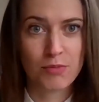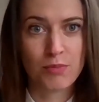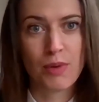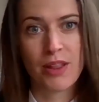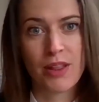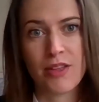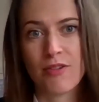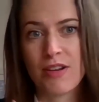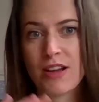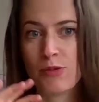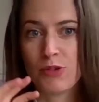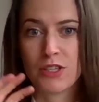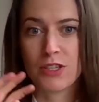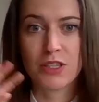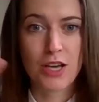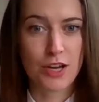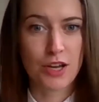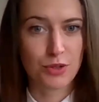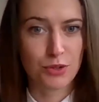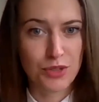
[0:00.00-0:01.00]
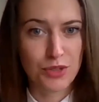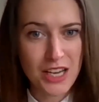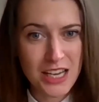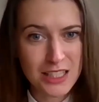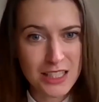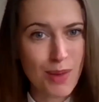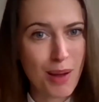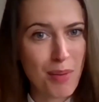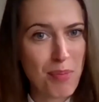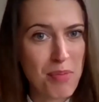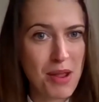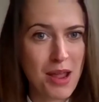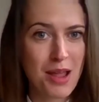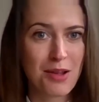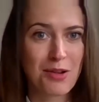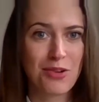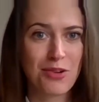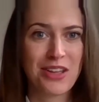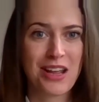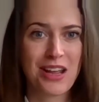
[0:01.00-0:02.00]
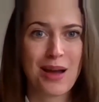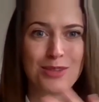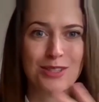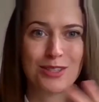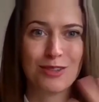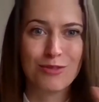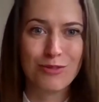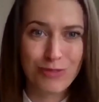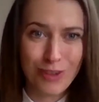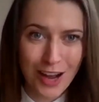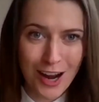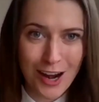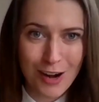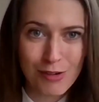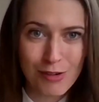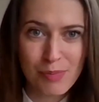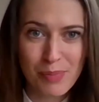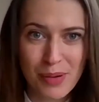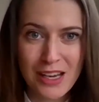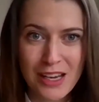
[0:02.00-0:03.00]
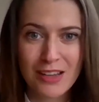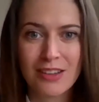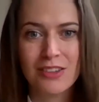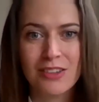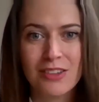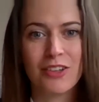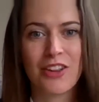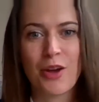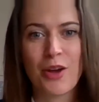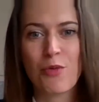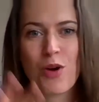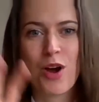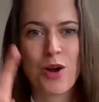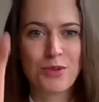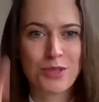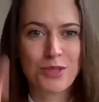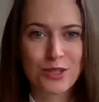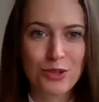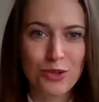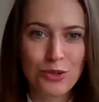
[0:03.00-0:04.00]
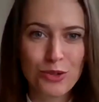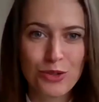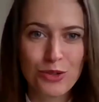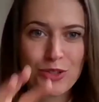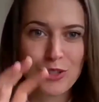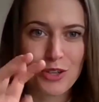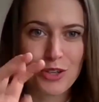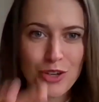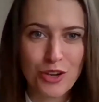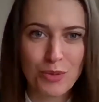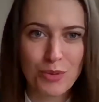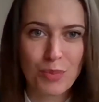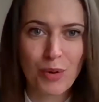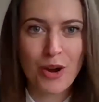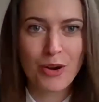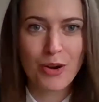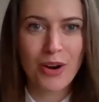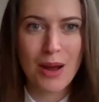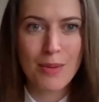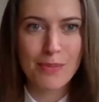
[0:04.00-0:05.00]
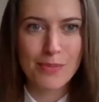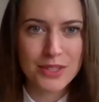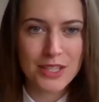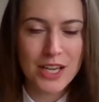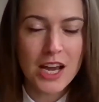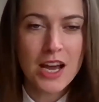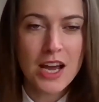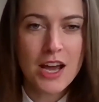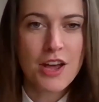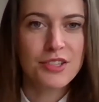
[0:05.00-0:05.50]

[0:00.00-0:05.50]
whether it was turtle nest mapping or the Amazon fire appeal or their work with schools and youth programs.